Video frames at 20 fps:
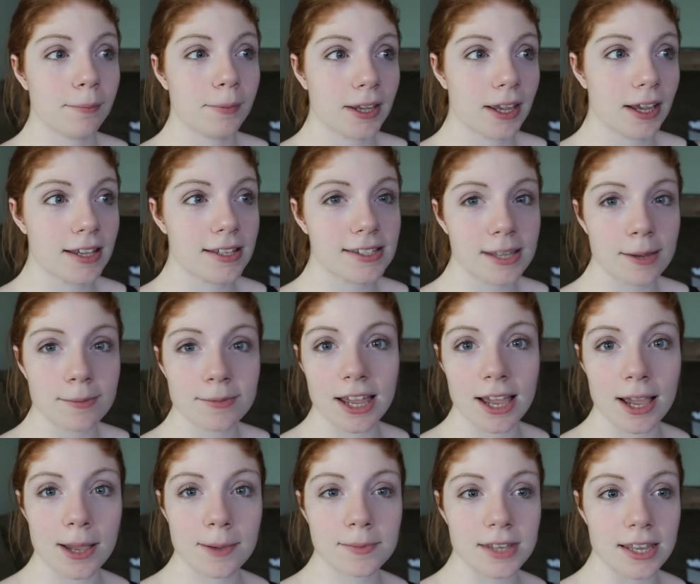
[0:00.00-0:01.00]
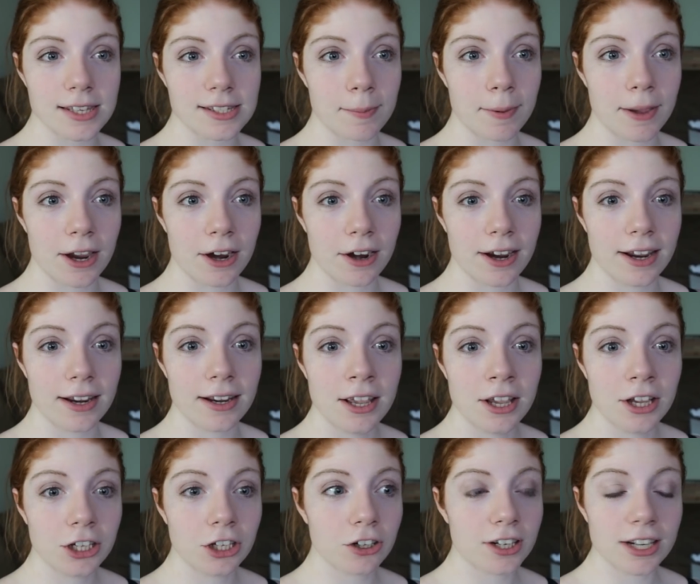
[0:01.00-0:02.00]
because sometimes as a
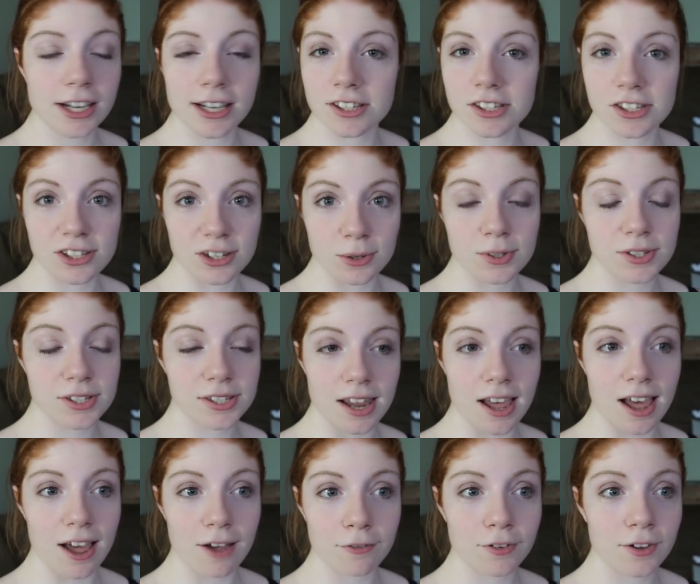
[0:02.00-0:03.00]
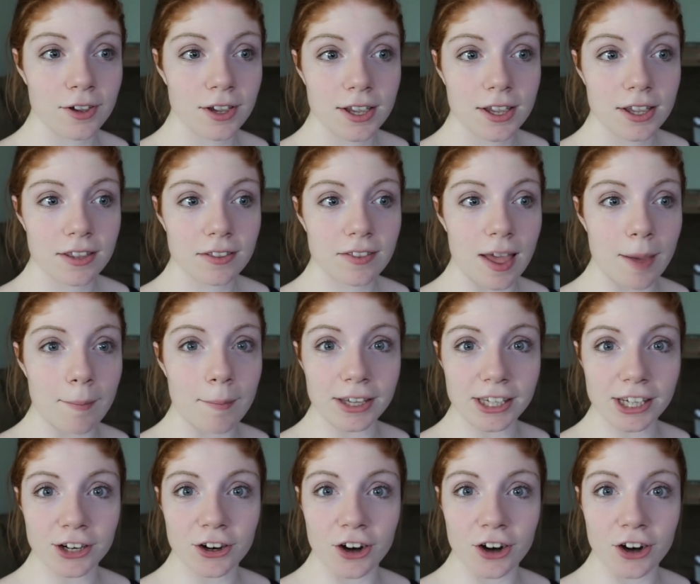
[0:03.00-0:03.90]
parent, your kids do stuff that make you